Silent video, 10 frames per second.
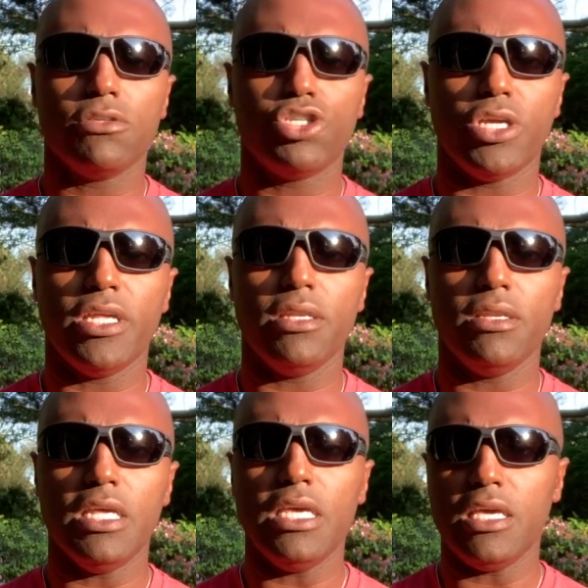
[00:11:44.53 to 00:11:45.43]

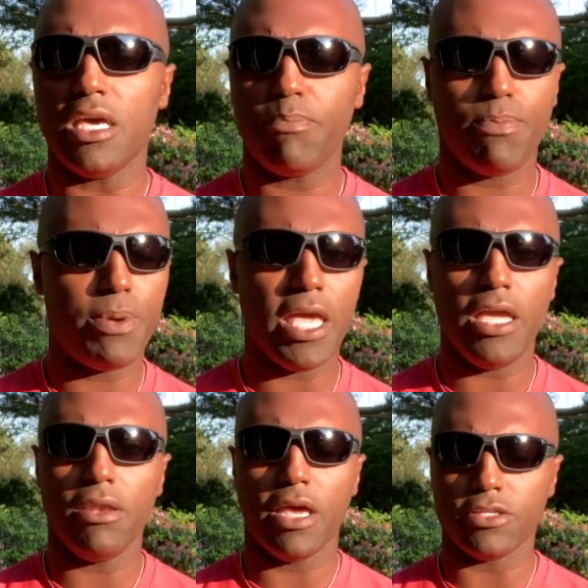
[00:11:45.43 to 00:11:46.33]
shin, knee, hip
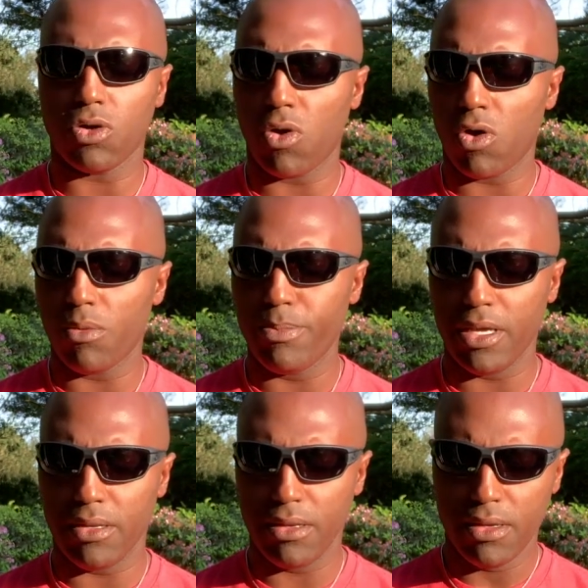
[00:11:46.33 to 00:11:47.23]
pain has all
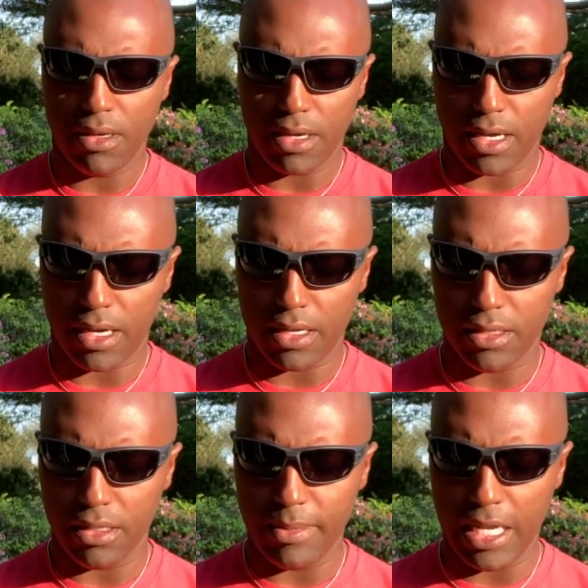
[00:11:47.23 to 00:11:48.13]
been
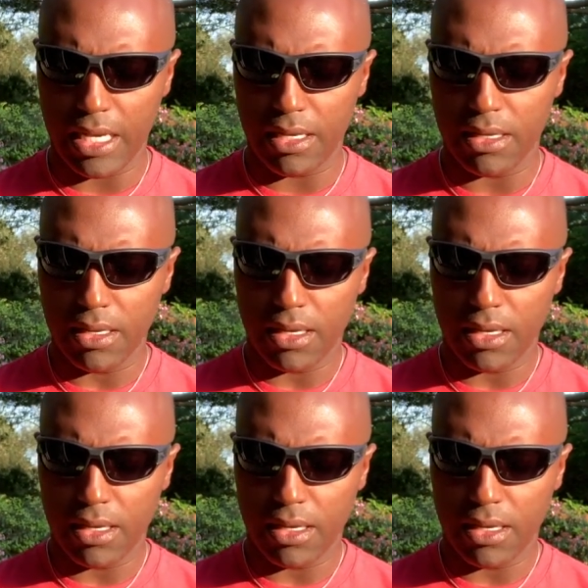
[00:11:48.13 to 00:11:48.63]
eliminated